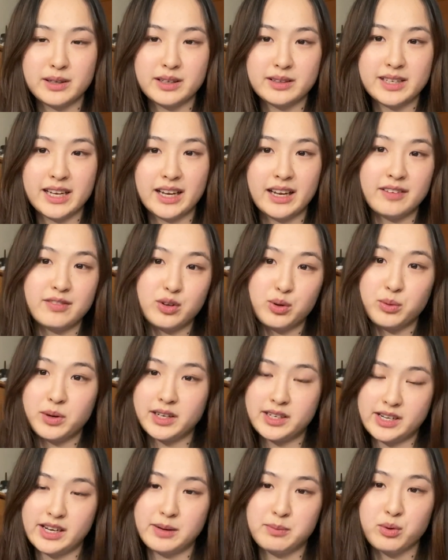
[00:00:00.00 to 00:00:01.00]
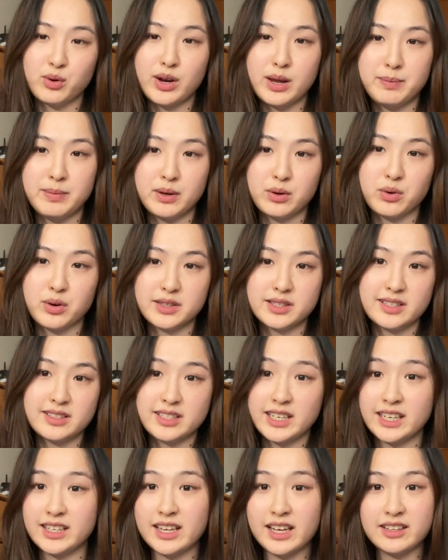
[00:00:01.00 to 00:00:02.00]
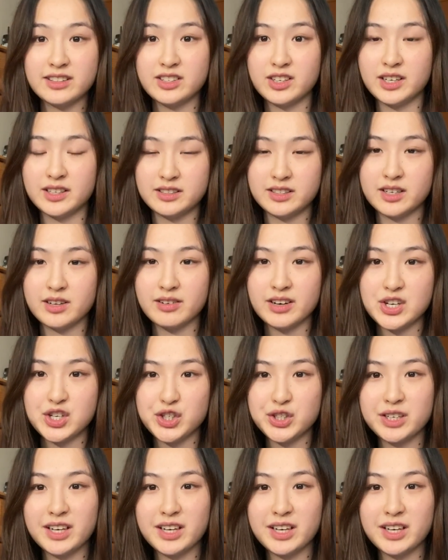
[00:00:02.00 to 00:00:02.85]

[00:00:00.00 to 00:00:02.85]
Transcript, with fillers: if you want to take more AP courses, take that into consideration.